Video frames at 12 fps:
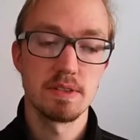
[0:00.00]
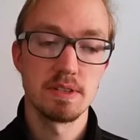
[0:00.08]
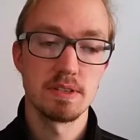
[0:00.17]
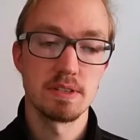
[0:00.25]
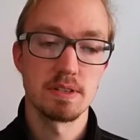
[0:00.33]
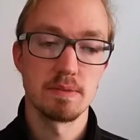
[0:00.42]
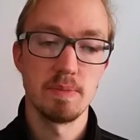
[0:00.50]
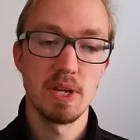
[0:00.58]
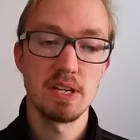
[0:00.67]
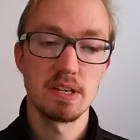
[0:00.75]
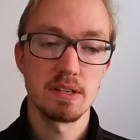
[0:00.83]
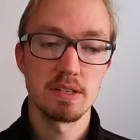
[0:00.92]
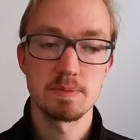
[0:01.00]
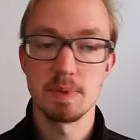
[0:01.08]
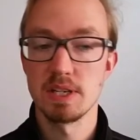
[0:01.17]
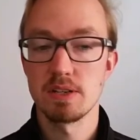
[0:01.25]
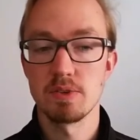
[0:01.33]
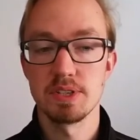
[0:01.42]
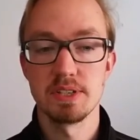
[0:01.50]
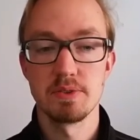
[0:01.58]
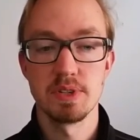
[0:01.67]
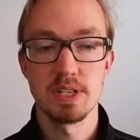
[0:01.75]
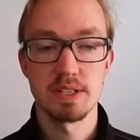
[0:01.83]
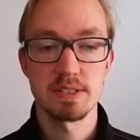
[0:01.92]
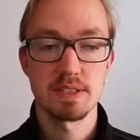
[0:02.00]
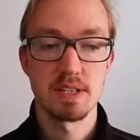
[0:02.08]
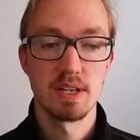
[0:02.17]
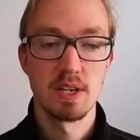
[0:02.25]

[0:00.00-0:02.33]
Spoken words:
as many criteria